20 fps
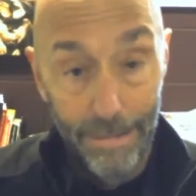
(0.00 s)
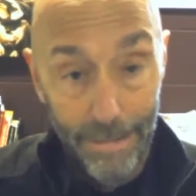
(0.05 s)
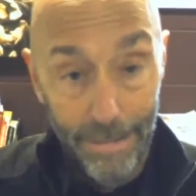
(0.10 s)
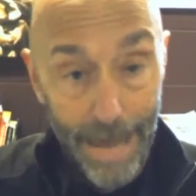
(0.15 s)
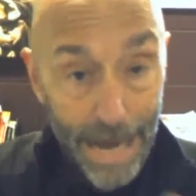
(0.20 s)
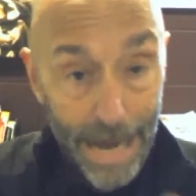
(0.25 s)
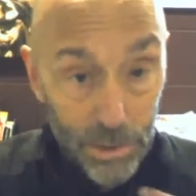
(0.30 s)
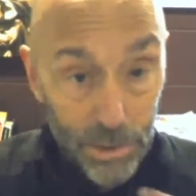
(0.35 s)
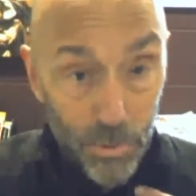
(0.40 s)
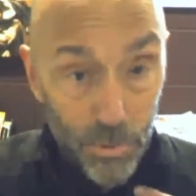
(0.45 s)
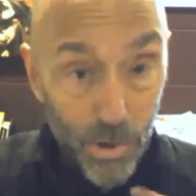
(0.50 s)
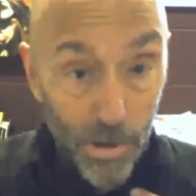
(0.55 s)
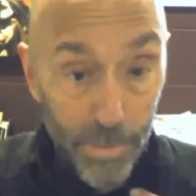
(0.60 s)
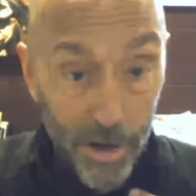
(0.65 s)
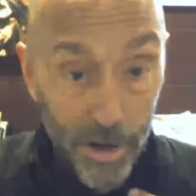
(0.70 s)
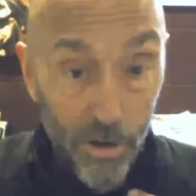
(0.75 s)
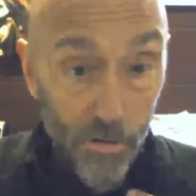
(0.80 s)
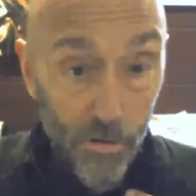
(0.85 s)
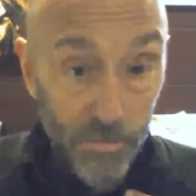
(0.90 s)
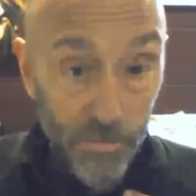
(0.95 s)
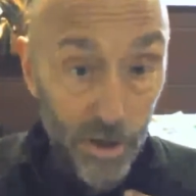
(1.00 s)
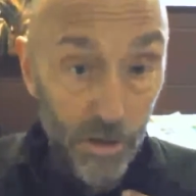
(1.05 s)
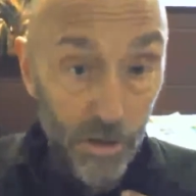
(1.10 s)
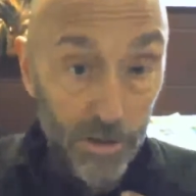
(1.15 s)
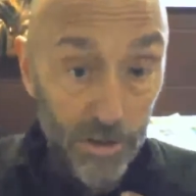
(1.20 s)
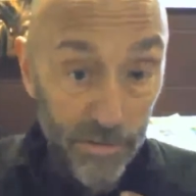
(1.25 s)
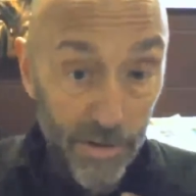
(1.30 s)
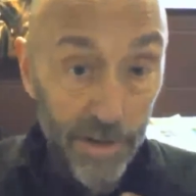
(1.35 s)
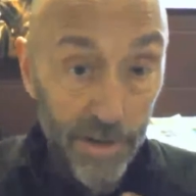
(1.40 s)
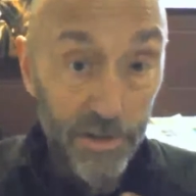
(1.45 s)
that's where it behooves
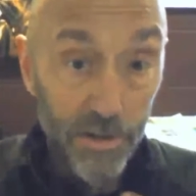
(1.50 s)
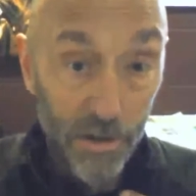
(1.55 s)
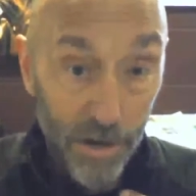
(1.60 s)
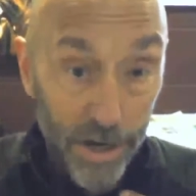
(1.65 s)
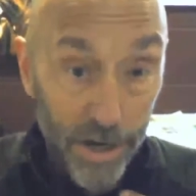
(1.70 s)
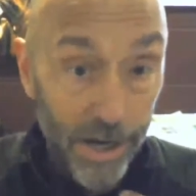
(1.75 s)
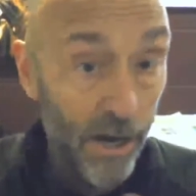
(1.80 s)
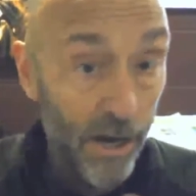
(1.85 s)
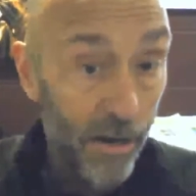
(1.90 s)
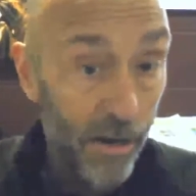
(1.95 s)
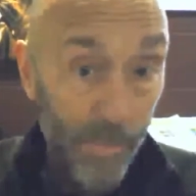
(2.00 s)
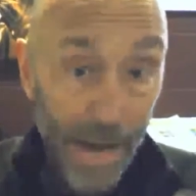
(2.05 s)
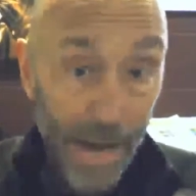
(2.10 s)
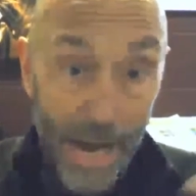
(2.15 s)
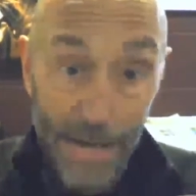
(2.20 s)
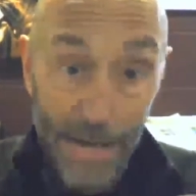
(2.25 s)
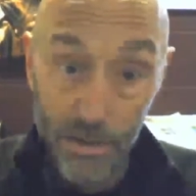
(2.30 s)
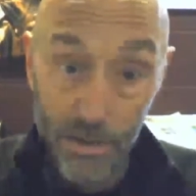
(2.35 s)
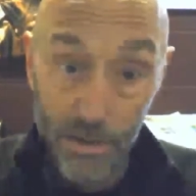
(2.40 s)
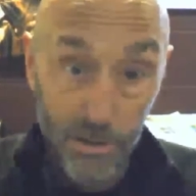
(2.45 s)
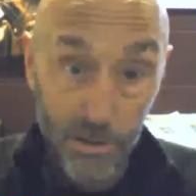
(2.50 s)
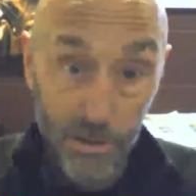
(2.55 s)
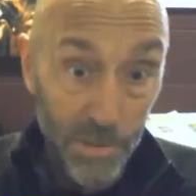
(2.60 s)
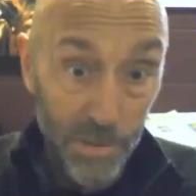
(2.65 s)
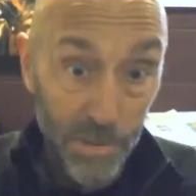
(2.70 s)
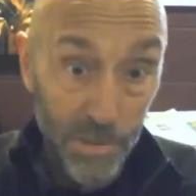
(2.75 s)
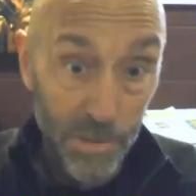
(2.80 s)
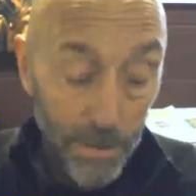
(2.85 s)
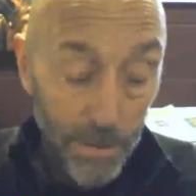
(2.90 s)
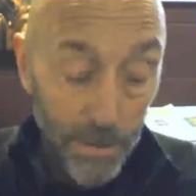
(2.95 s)
those of us who are here, pastors and
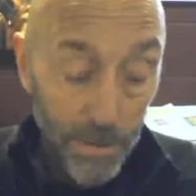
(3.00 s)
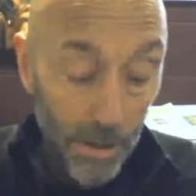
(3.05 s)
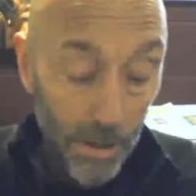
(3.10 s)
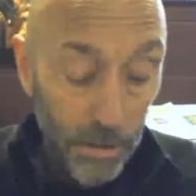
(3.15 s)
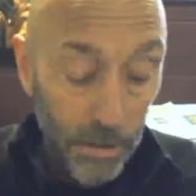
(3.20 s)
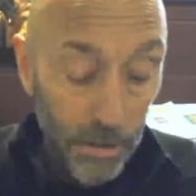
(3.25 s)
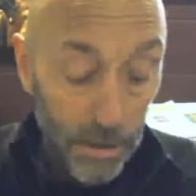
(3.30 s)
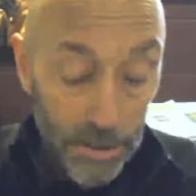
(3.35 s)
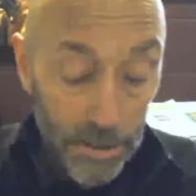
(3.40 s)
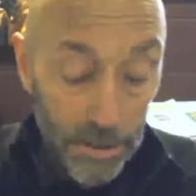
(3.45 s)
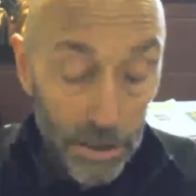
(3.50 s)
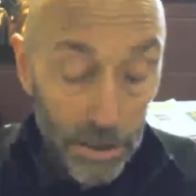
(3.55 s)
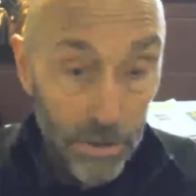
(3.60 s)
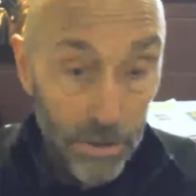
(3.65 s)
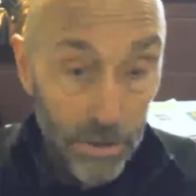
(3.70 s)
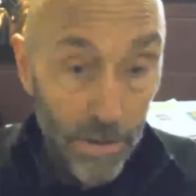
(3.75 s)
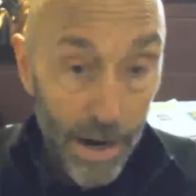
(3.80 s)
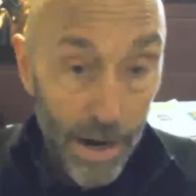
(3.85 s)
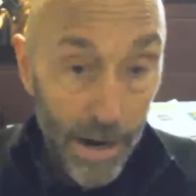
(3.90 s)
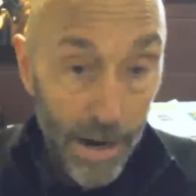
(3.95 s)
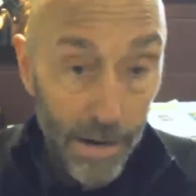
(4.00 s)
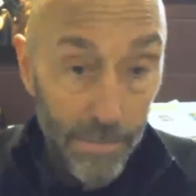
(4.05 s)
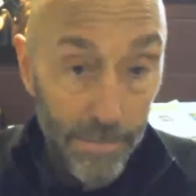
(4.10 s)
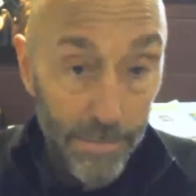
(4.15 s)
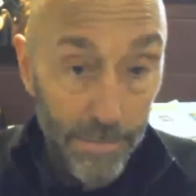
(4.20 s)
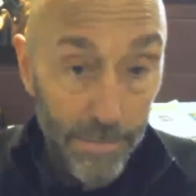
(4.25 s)
people, to